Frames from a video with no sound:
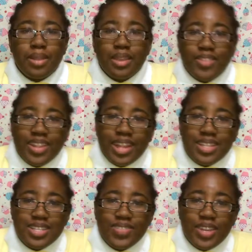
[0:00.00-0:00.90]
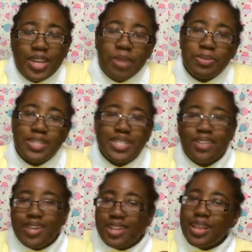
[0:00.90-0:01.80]
If you like this video, please
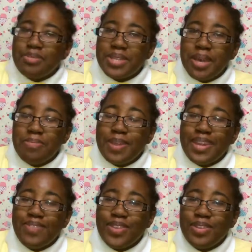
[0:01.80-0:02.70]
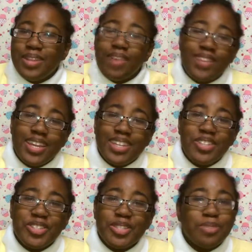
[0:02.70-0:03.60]
give it a thumbs up. And if you loved it, you
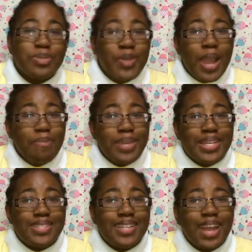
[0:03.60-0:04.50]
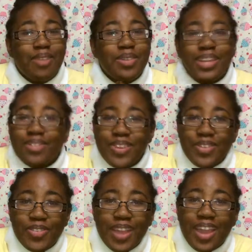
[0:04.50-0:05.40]
should subscribe because then I will love
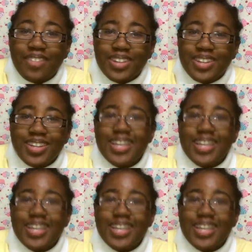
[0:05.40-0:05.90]
you forever.